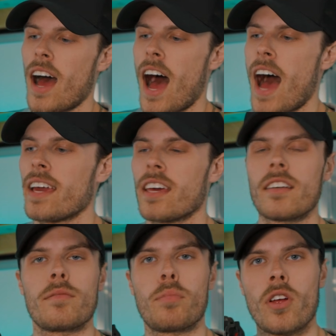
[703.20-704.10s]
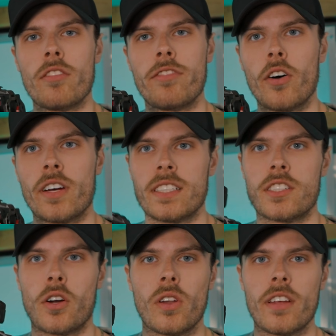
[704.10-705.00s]
I can pull focus
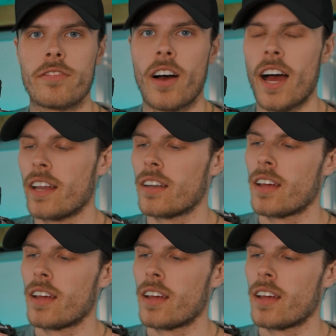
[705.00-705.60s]
totally fine.